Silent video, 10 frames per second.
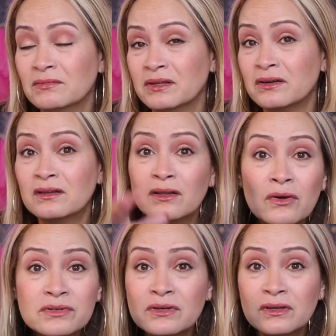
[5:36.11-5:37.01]
when they're
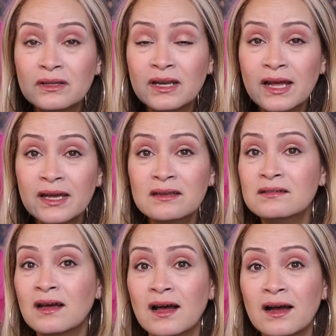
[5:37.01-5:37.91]
closed during the
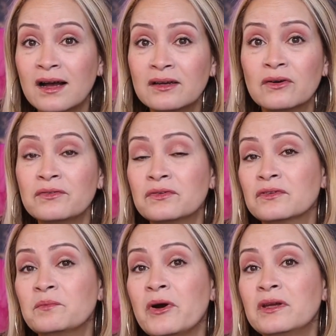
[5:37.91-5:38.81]
night, I go to
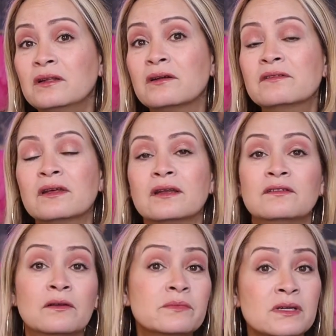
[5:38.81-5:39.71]
those parking lots and
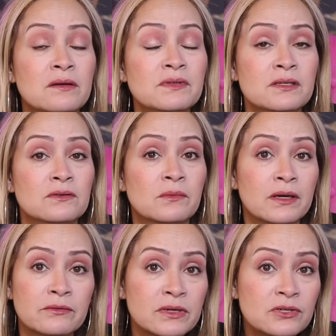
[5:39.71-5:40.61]
sometimes I do
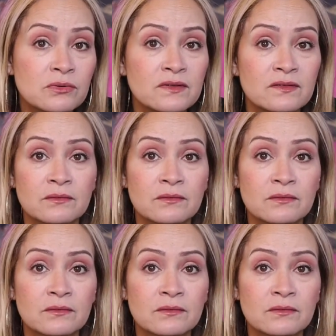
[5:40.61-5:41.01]
my rituals.